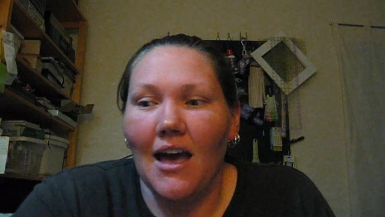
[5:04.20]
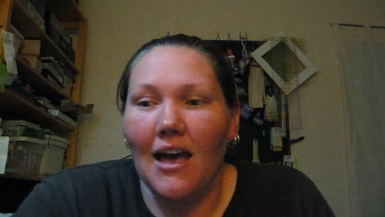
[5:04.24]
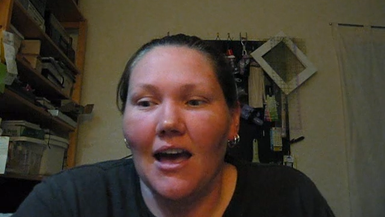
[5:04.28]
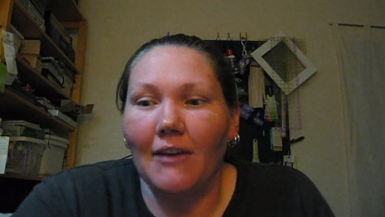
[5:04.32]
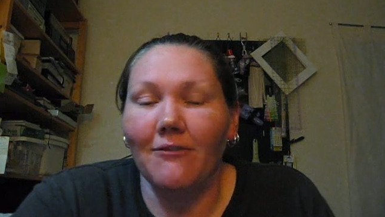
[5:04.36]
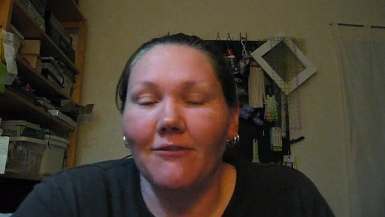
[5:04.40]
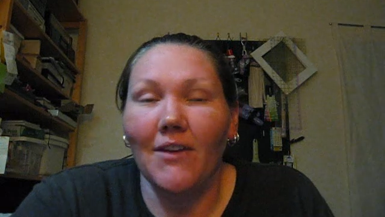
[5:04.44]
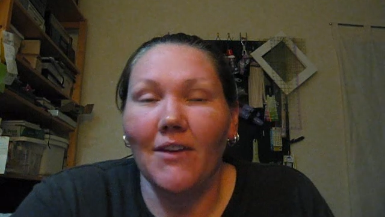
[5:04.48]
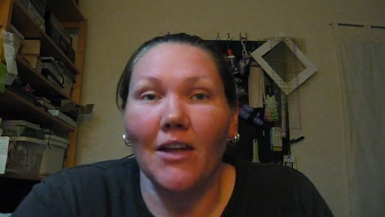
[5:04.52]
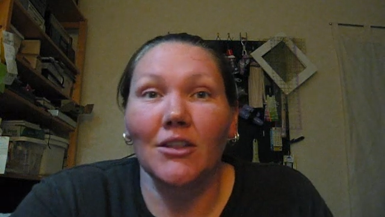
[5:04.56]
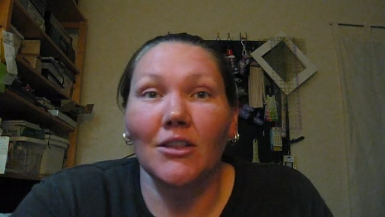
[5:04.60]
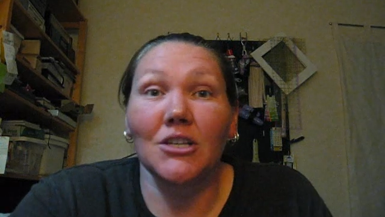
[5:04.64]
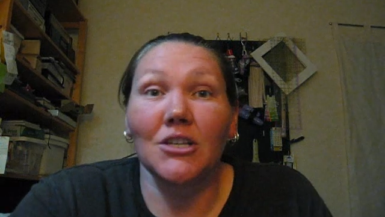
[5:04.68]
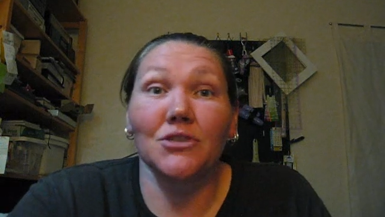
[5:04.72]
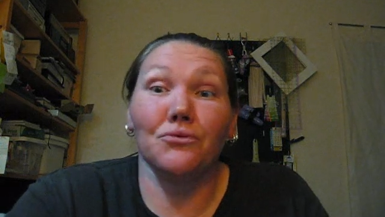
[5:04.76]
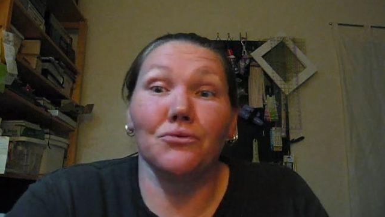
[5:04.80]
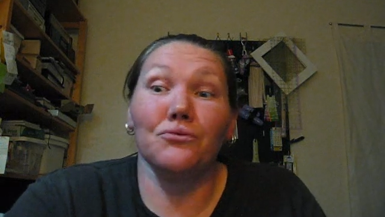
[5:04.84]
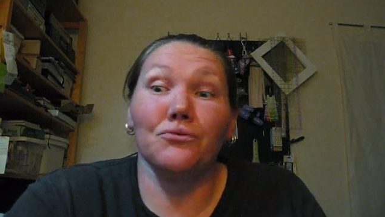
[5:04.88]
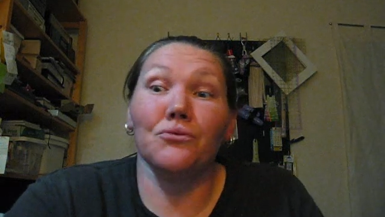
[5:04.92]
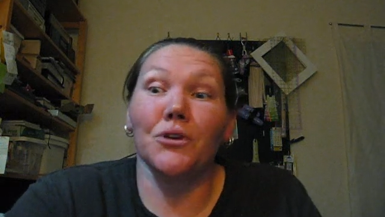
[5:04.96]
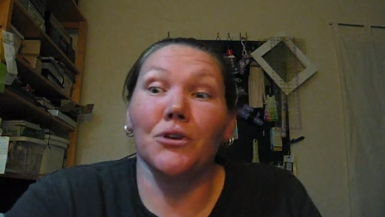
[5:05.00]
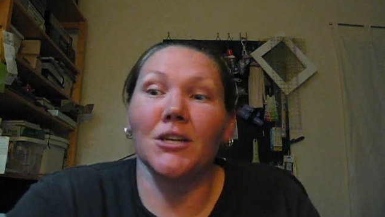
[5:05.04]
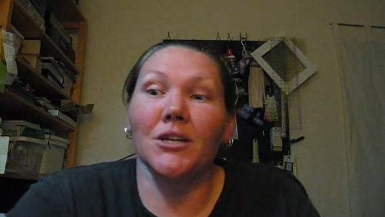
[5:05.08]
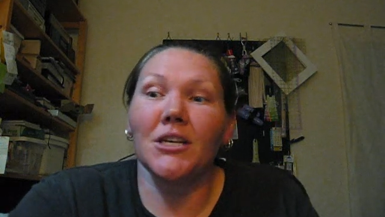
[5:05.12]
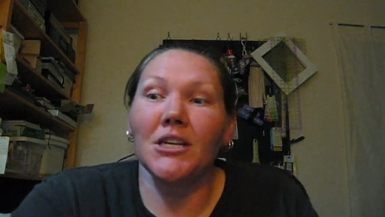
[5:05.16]
I found these
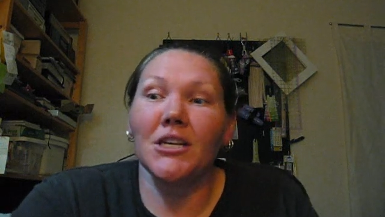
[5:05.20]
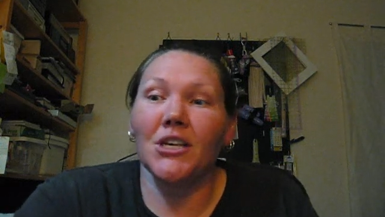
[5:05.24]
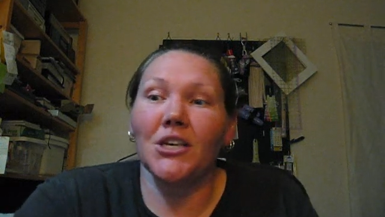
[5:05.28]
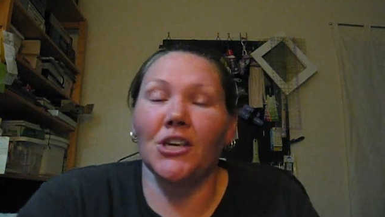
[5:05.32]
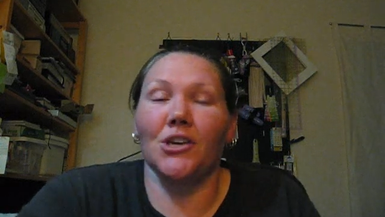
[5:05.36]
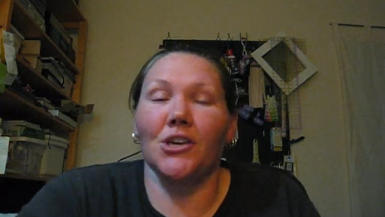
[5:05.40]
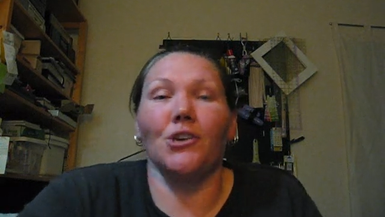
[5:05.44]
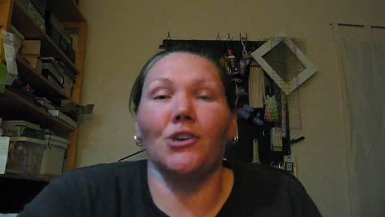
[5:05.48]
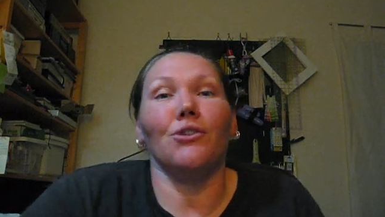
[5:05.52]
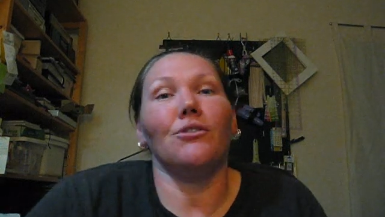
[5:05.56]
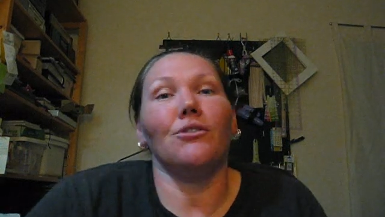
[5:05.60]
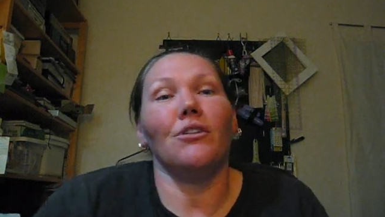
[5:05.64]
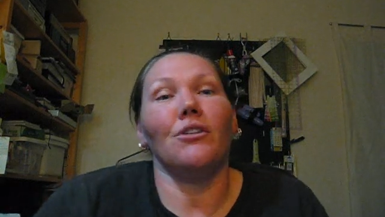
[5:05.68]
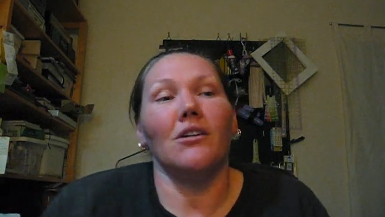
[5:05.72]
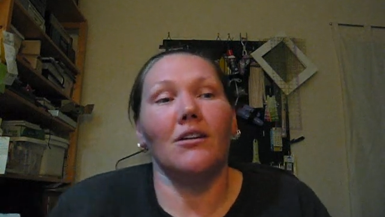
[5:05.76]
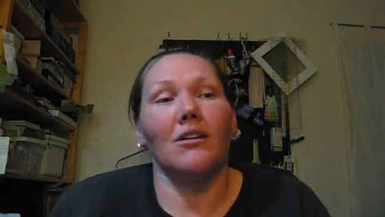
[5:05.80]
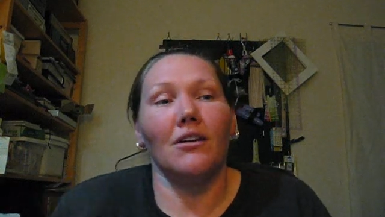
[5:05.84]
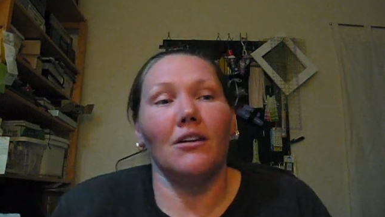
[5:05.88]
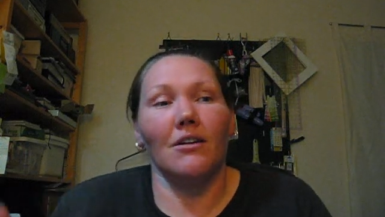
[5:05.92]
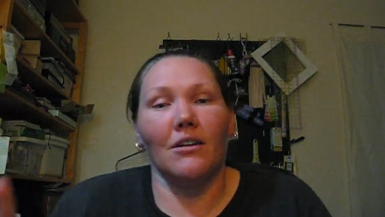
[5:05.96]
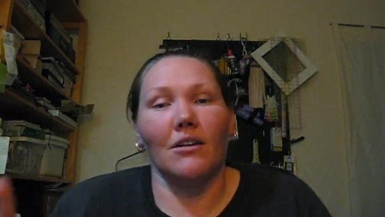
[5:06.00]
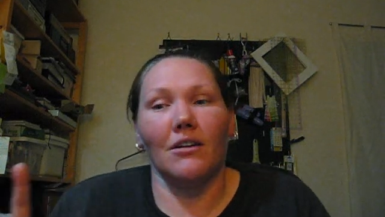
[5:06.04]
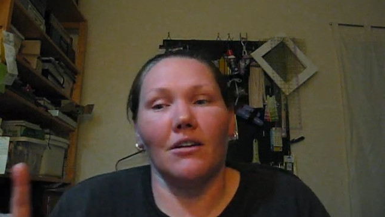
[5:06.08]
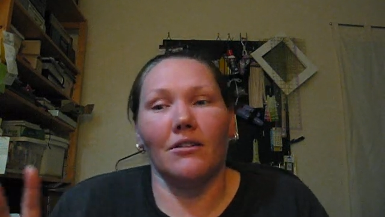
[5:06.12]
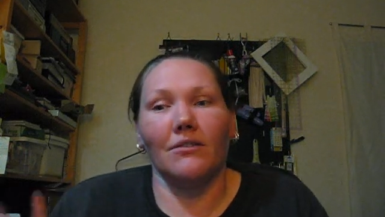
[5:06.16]
really cute
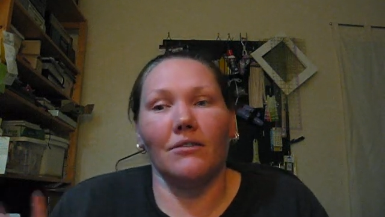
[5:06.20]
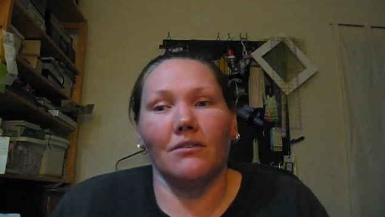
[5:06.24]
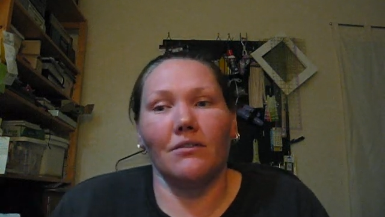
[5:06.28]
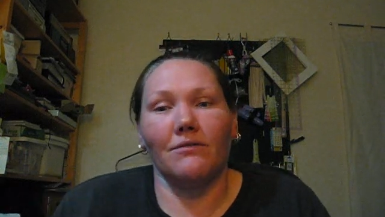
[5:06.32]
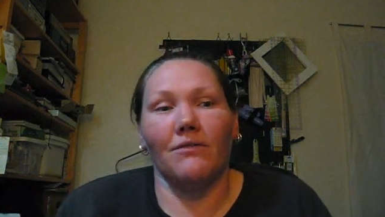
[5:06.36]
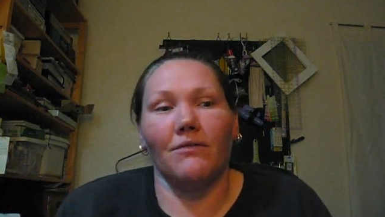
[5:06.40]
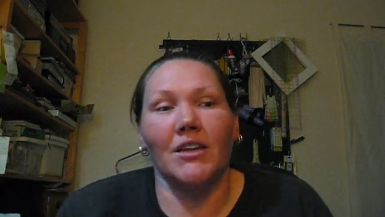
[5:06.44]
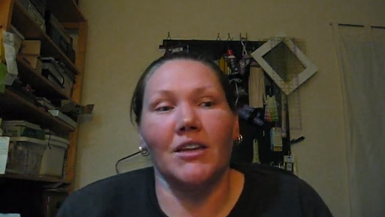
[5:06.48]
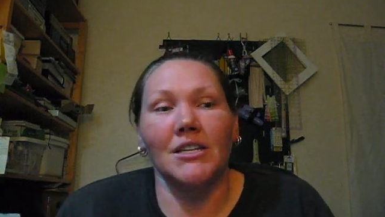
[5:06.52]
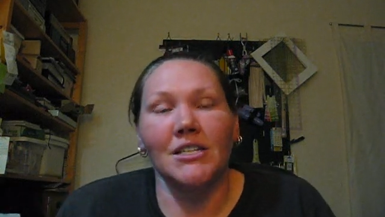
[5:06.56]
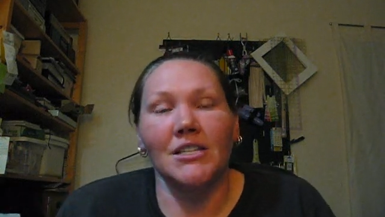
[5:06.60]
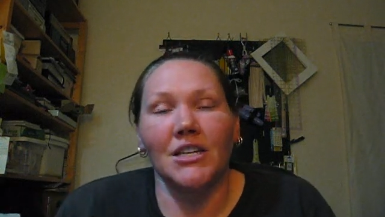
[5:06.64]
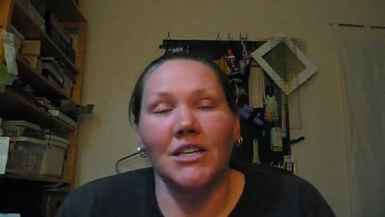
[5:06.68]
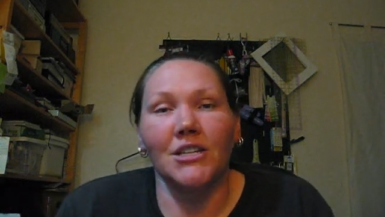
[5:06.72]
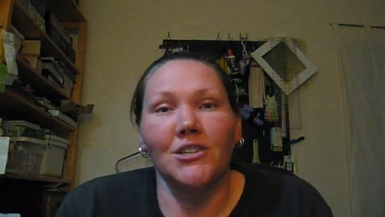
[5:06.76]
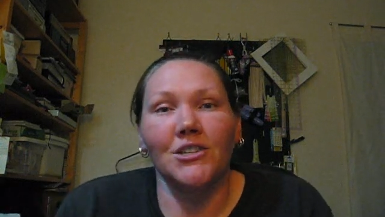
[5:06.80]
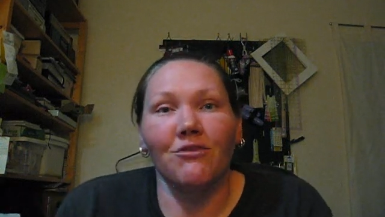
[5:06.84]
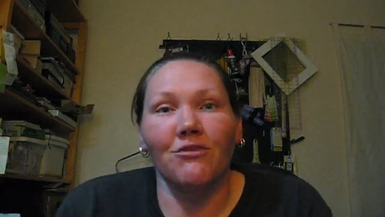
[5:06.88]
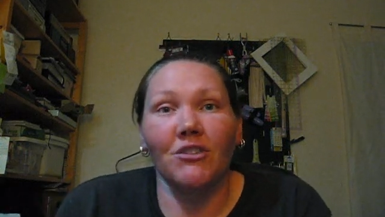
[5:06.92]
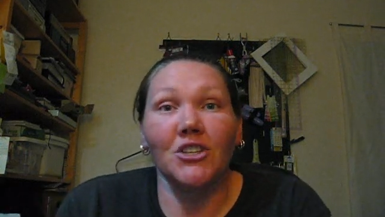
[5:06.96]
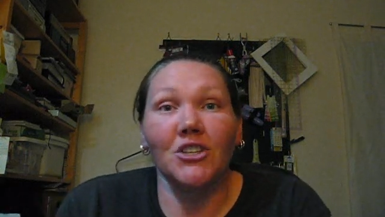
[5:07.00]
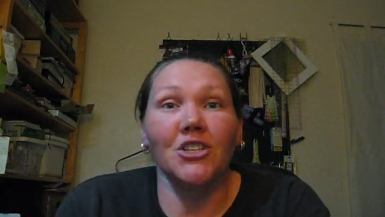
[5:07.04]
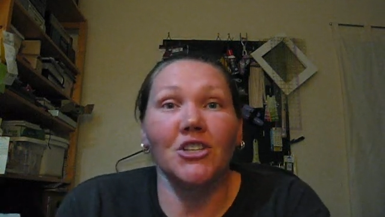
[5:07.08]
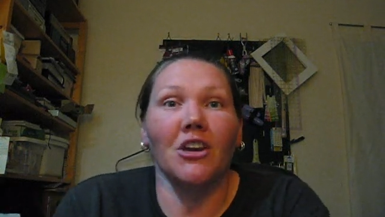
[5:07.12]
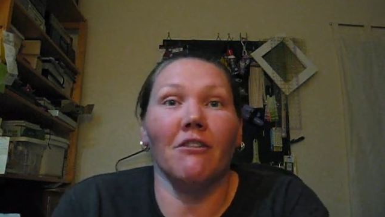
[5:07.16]

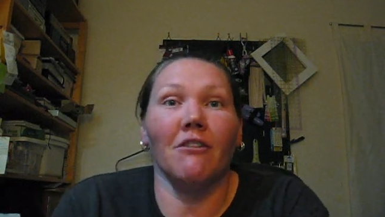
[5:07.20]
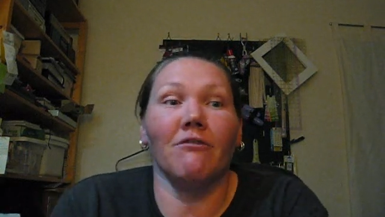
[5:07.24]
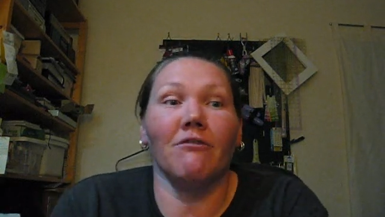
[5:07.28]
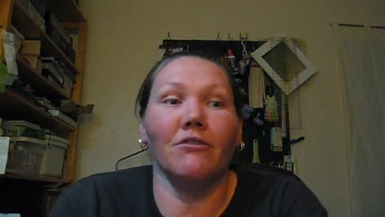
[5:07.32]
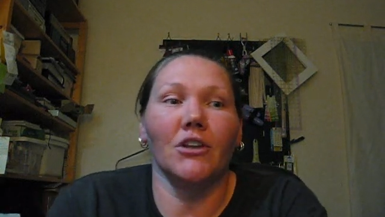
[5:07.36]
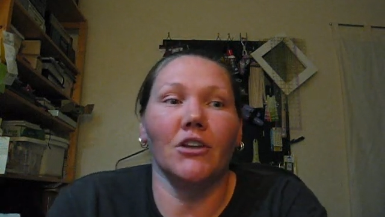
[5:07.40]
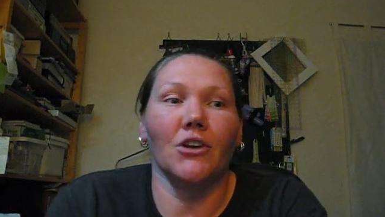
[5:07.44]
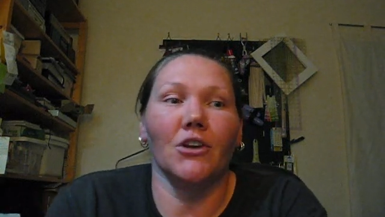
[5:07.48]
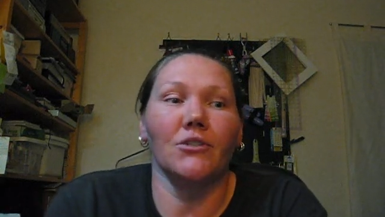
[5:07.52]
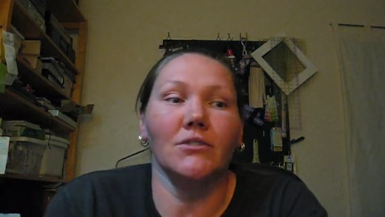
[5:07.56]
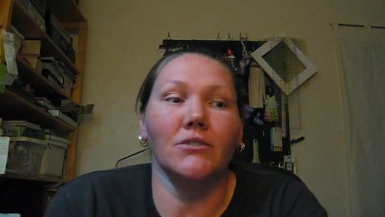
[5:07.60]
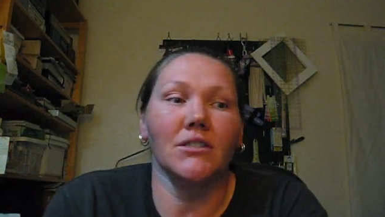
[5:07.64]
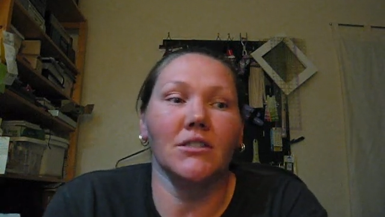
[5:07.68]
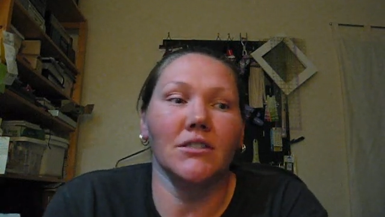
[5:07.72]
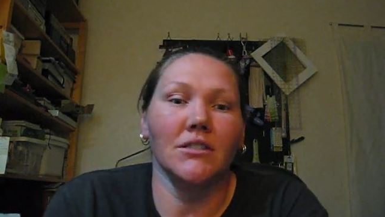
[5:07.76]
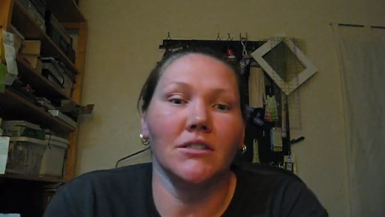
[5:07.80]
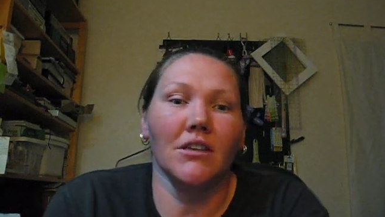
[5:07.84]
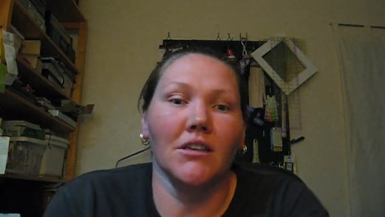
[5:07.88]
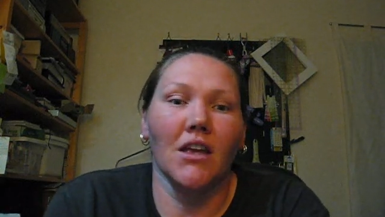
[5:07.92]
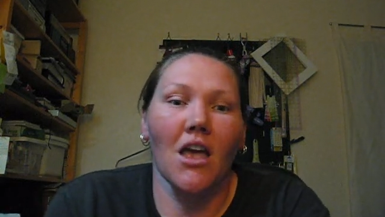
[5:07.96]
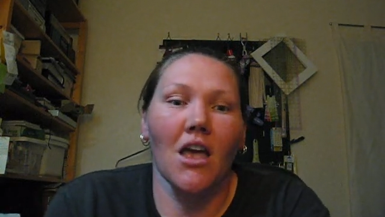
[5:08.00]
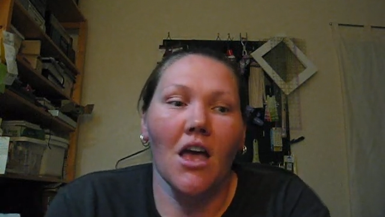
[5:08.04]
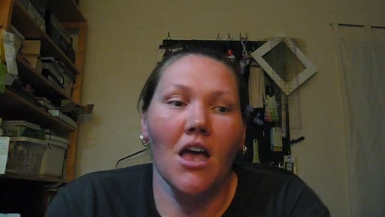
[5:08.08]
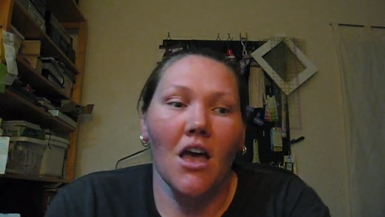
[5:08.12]
vintage fishing floats